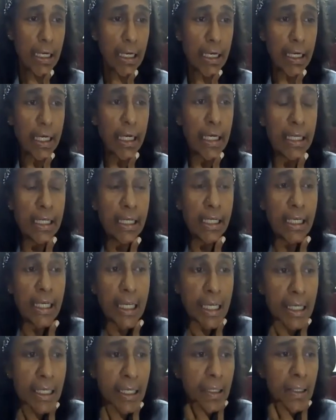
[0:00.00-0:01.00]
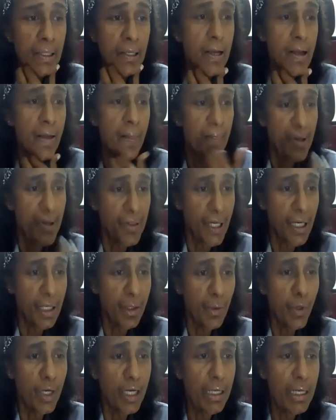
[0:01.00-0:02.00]
And the
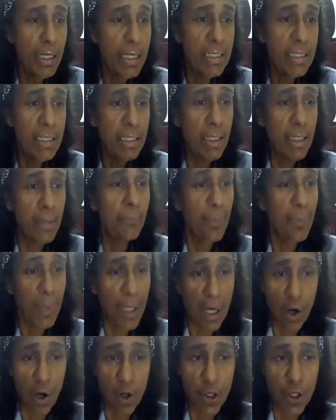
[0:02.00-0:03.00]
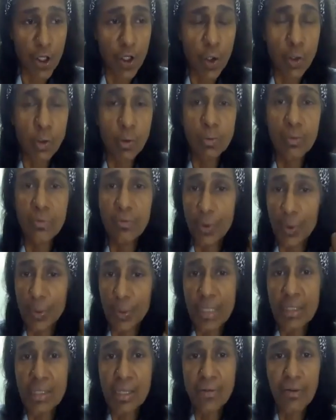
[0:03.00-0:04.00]
third one is audio. You
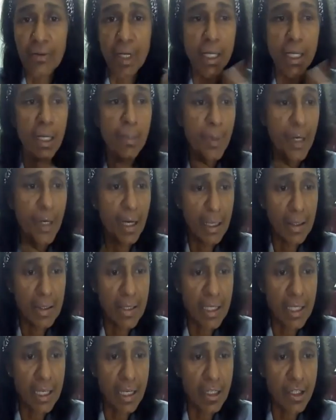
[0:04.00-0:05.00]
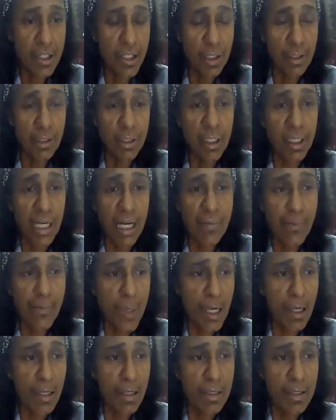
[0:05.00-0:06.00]
must have clear pronunciation, can
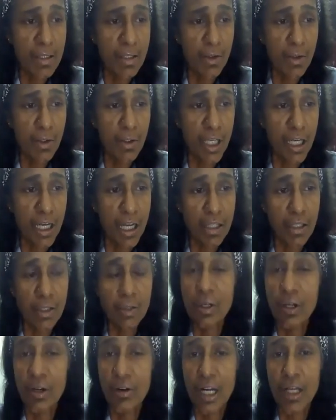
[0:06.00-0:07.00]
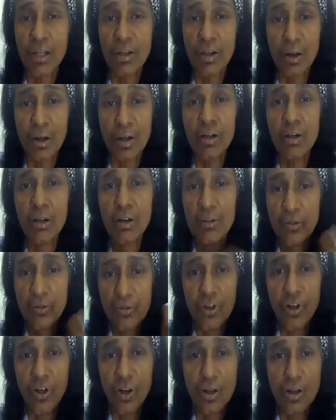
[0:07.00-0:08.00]
be understood, and you correct your
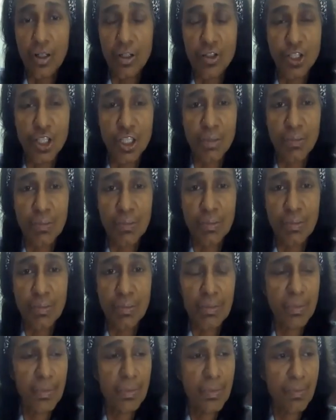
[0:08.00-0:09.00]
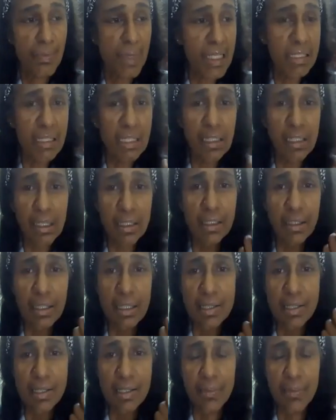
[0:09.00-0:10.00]
phonology. Basically,
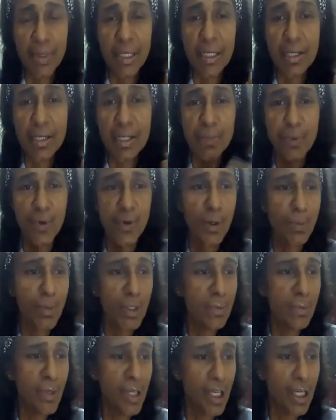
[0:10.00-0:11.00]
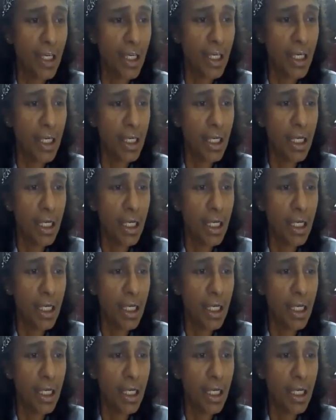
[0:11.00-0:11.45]
that's the biggest problem here.